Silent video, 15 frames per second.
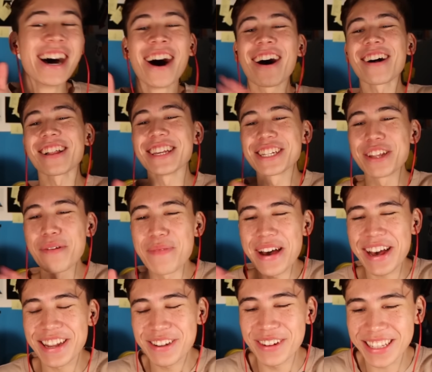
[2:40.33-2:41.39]
Oh, this is the
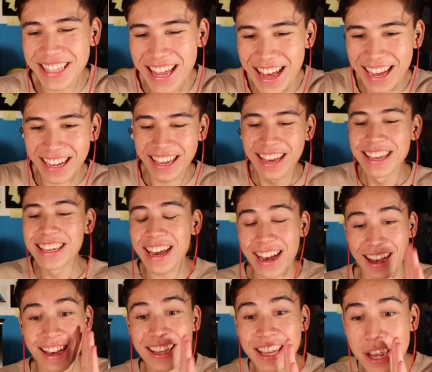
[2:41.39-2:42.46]
best, what the heck?
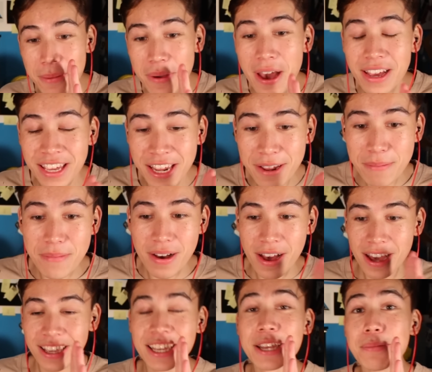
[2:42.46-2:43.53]
Yeah, keep
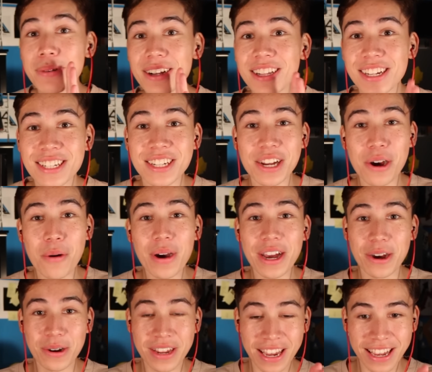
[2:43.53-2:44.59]
Melissa
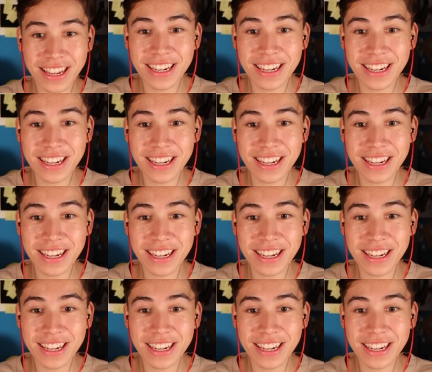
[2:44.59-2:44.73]
away, okay?